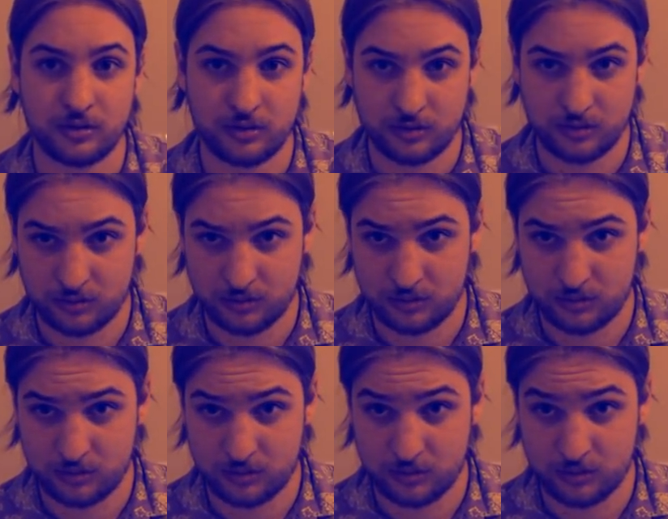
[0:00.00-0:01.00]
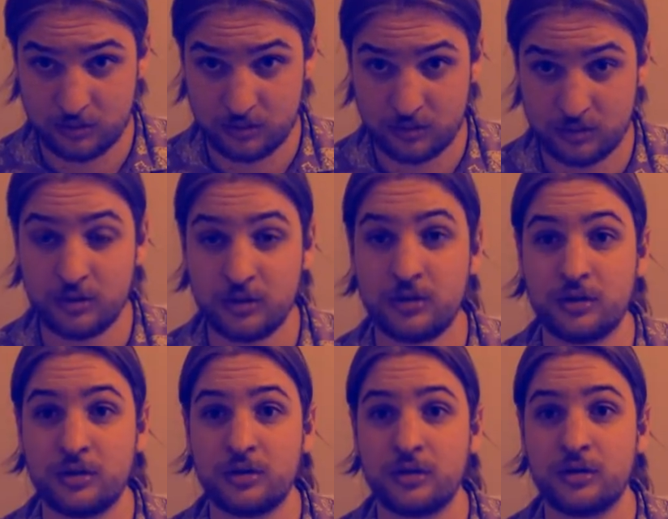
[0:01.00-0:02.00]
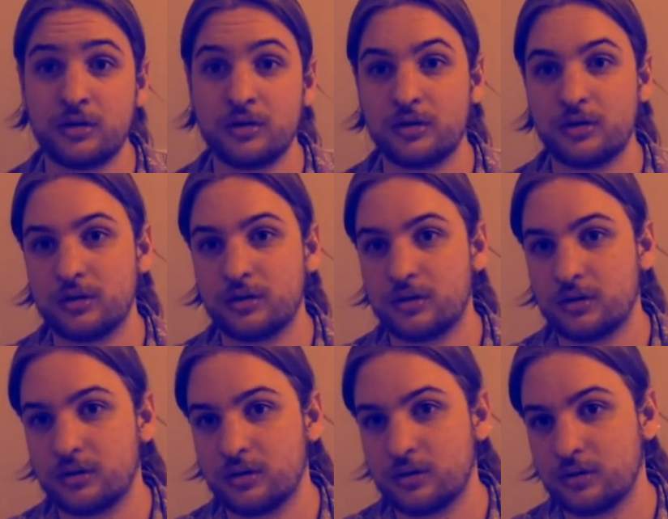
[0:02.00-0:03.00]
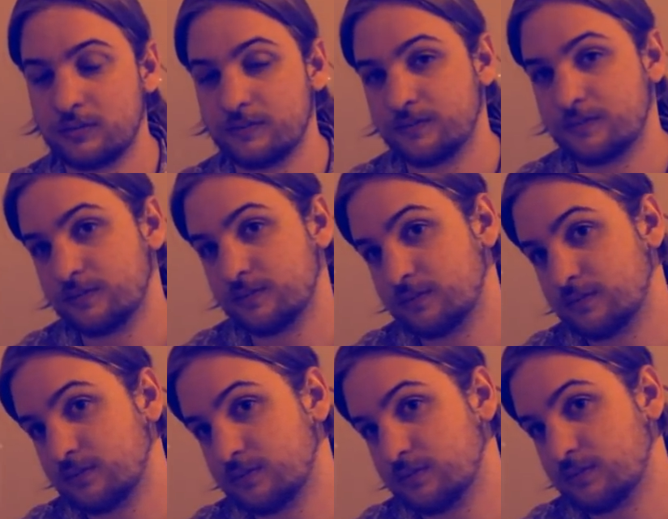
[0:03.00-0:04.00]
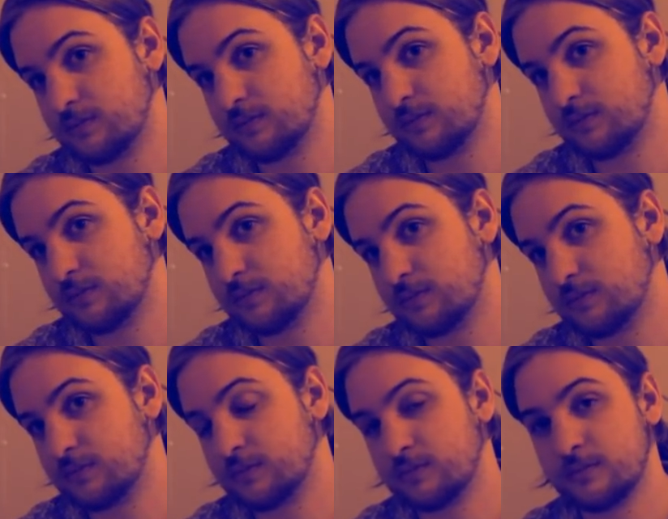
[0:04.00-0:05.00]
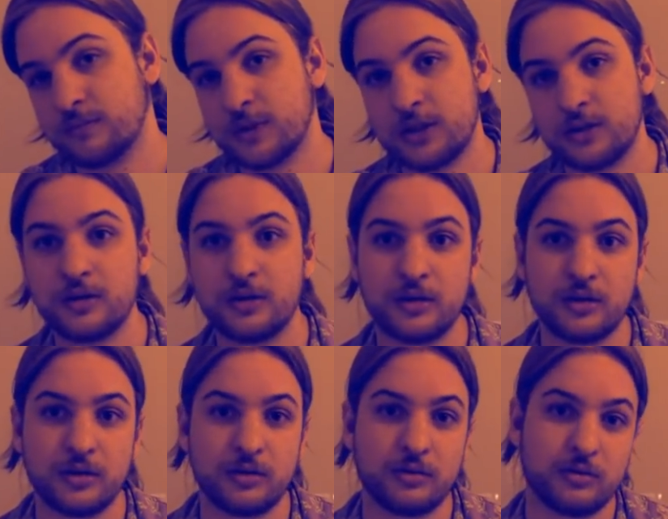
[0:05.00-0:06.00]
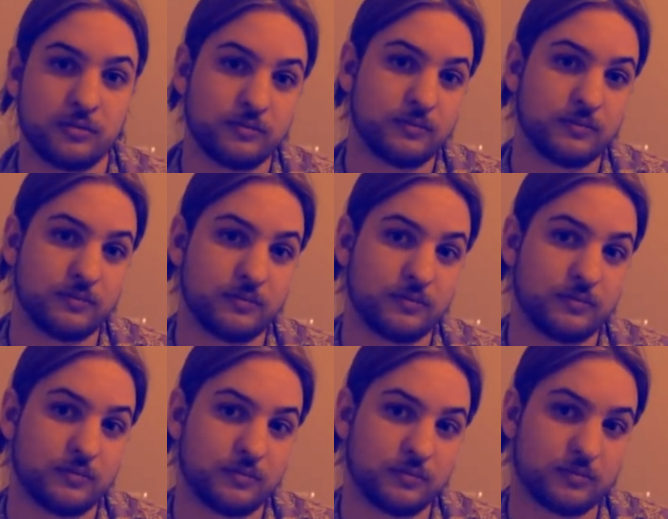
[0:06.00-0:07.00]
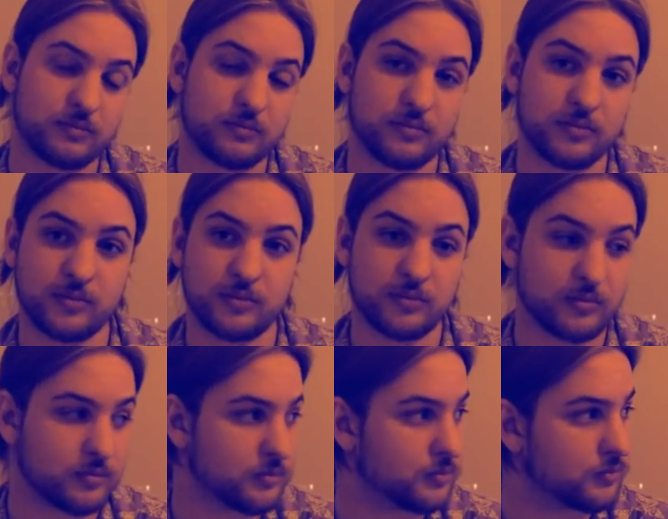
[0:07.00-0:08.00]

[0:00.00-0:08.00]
The person shown says nothing.